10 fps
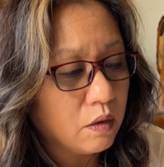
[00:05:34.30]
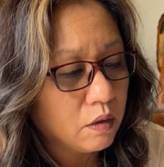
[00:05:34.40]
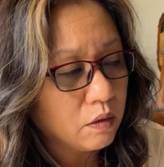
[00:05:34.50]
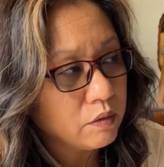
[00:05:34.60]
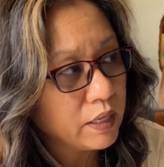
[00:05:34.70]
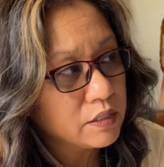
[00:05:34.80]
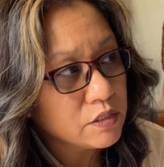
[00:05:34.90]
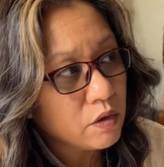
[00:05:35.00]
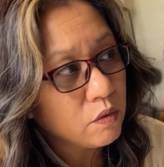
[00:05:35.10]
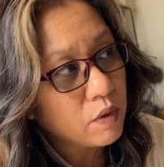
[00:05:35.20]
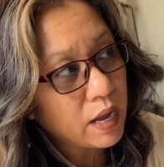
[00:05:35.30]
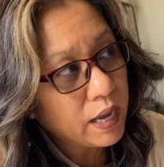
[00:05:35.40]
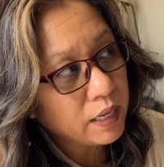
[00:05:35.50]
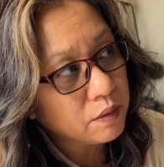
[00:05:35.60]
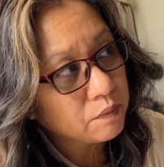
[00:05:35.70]
Okay, so
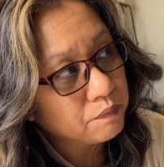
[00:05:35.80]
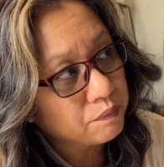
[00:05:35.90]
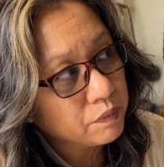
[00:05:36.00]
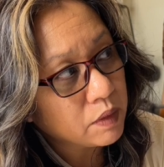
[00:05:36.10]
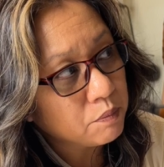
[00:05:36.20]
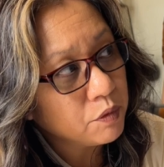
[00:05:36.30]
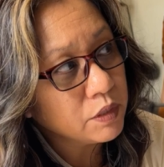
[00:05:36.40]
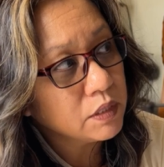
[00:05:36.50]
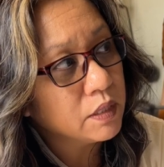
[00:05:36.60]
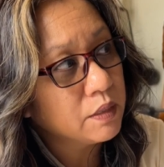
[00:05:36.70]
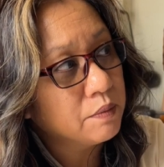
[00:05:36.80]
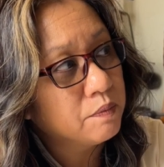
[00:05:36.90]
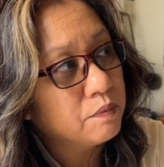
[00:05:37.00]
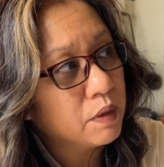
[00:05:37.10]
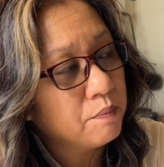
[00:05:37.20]
I put the
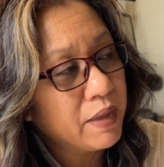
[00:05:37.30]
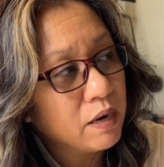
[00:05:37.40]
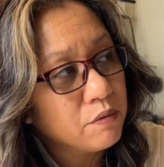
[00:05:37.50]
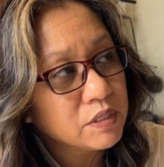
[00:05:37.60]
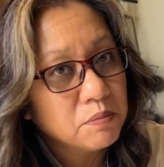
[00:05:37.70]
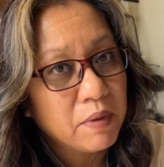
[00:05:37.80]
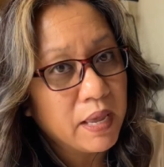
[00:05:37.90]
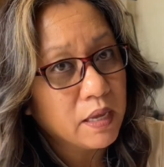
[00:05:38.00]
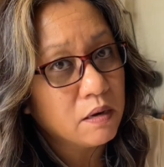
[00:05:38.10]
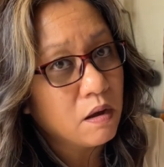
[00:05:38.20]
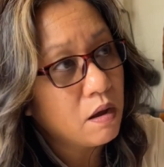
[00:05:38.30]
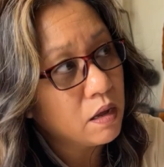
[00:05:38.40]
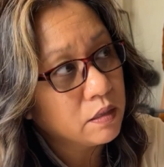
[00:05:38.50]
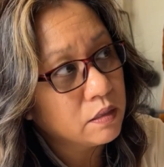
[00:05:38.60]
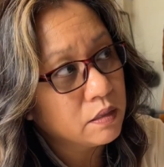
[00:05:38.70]
backrest pad
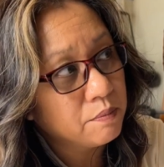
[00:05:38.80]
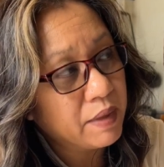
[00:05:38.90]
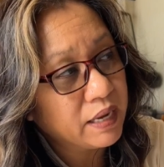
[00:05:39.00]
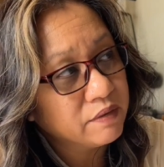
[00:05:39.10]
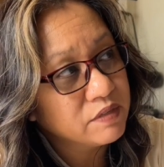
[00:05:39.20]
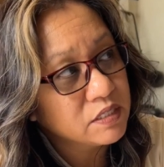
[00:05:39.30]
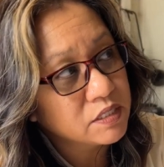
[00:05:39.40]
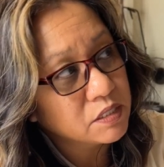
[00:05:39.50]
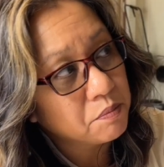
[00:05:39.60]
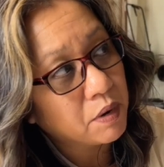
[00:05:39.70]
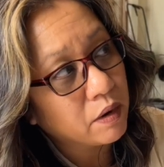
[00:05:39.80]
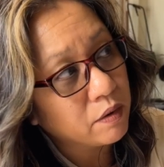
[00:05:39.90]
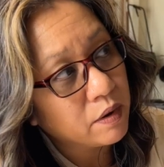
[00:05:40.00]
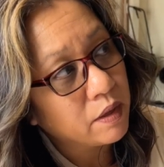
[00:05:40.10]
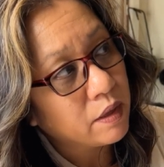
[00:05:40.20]
on the back of the sissy bar.
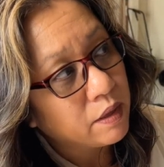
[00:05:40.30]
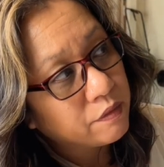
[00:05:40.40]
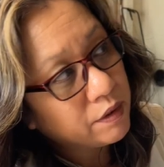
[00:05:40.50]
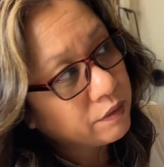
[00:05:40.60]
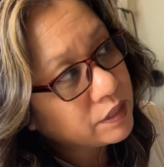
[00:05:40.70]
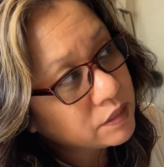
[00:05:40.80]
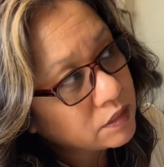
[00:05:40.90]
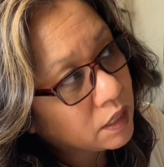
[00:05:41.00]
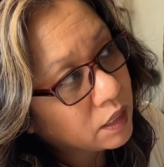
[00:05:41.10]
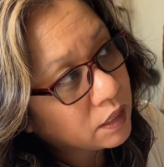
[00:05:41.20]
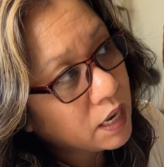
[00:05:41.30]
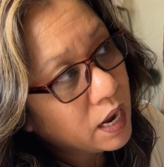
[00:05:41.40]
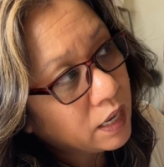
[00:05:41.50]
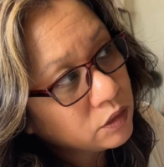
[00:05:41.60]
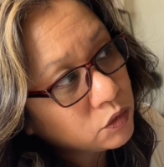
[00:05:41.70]
There is a
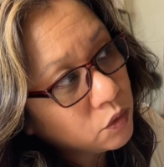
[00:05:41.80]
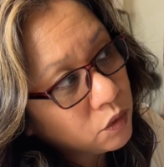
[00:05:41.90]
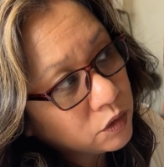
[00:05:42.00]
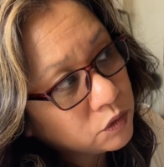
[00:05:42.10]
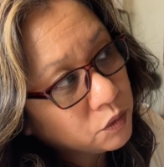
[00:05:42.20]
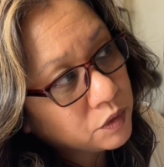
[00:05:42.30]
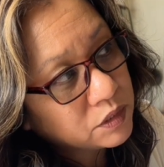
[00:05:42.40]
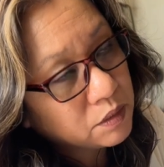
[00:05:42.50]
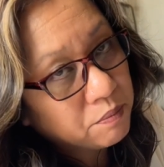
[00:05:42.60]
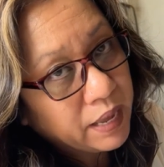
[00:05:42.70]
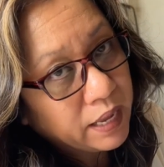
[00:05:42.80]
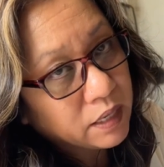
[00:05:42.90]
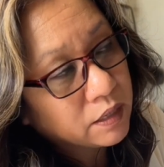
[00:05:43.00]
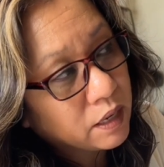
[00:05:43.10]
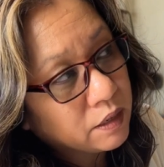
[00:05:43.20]
contour towards the back
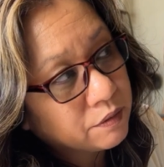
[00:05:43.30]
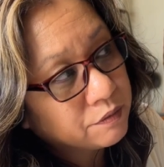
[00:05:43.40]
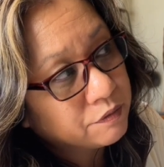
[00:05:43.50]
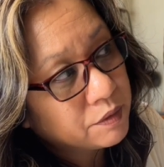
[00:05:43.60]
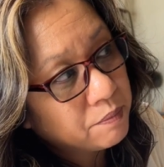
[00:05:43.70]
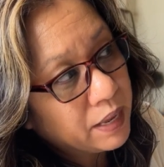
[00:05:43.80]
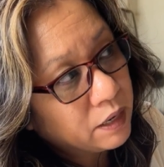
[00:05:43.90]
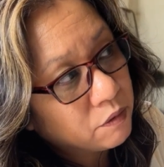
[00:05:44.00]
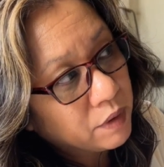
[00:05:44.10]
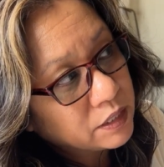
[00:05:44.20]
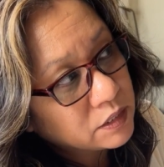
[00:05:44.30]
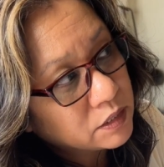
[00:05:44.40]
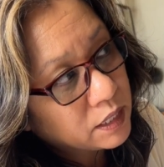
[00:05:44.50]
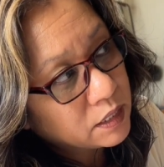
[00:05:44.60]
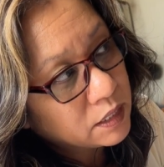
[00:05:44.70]
of the backrest
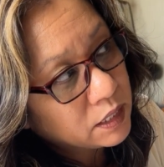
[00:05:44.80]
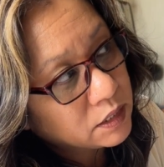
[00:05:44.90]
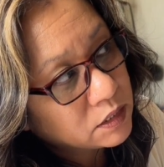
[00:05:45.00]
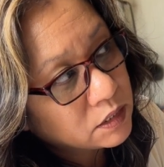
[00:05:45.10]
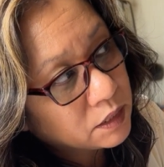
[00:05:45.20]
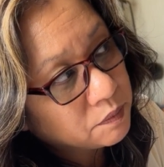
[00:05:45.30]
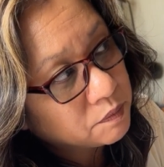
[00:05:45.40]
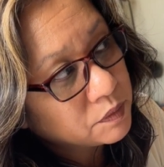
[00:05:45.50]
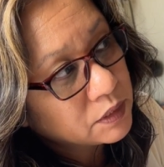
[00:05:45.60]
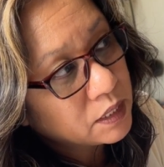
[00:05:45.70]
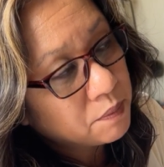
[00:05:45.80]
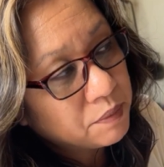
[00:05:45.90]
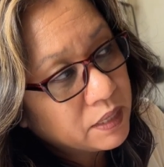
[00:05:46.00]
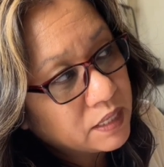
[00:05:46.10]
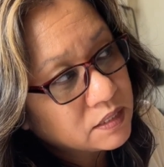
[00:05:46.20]
that needs to sit up
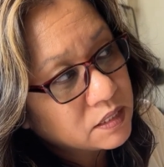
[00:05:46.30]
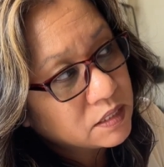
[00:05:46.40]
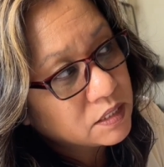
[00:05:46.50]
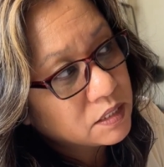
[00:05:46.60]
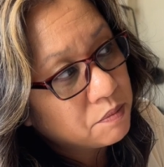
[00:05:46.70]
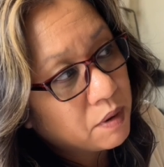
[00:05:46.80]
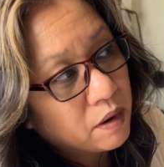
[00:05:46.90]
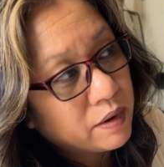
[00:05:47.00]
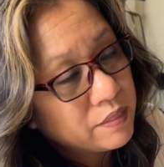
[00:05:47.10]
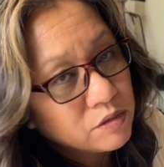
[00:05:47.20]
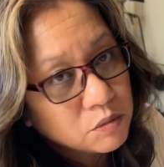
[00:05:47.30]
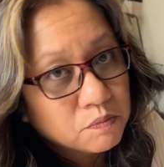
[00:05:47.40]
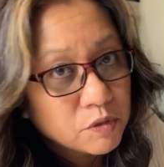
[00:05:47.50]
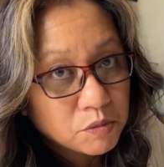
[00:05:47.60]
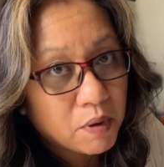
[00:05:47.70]
against the sissy bar. And
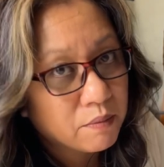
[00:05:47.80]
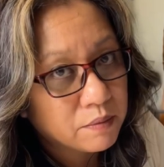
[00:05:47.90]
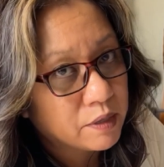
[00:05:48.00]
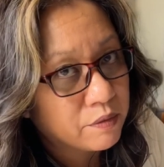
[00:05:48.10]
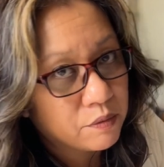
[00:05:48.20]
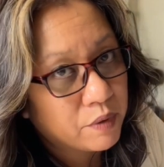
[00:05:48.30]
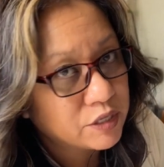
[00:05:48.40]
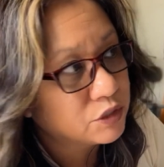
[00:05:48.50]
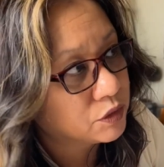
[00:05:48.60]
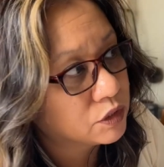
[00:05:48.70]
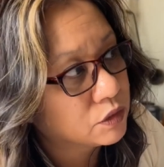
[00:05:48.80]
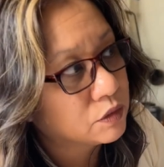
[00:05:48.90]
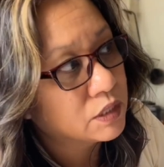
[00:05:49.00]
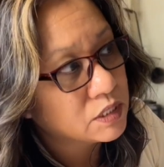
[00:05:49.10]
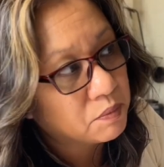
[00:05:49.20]
there's probably other ways you could do
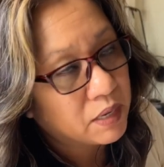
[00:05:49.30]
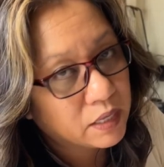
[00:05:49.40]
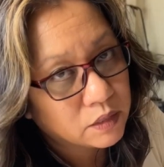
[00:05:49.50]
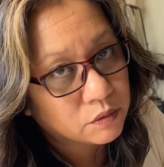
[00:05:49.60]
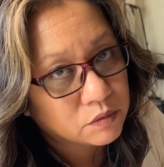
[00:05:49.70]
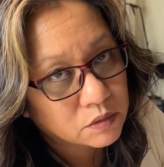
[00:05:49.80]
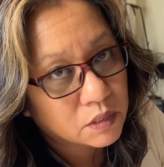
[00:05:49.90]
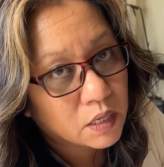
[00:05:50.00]
this, but I used